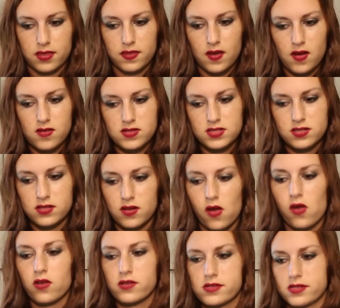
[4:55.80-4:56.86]

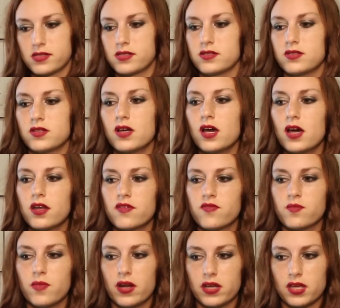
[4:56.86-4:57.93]
$1,000 is a lot
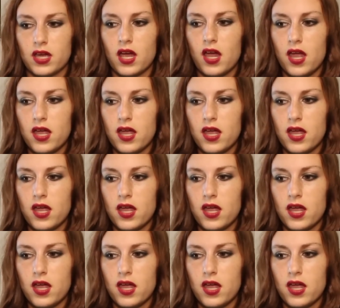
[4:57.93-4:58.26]
of money.